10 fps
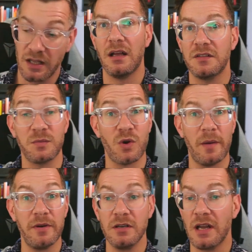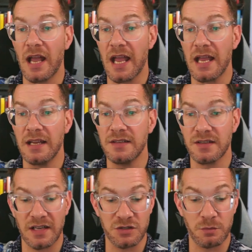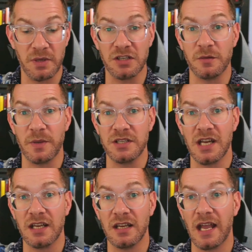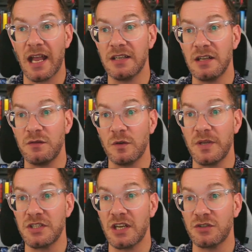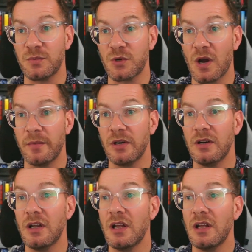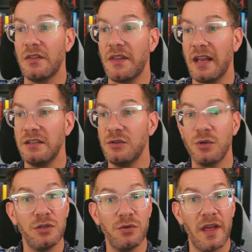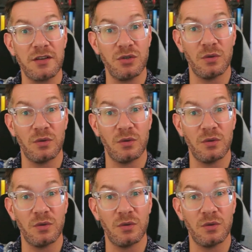subscriber, and they submitted their pitch deck. And if you're a pitch deck subscriber, then you can do that too.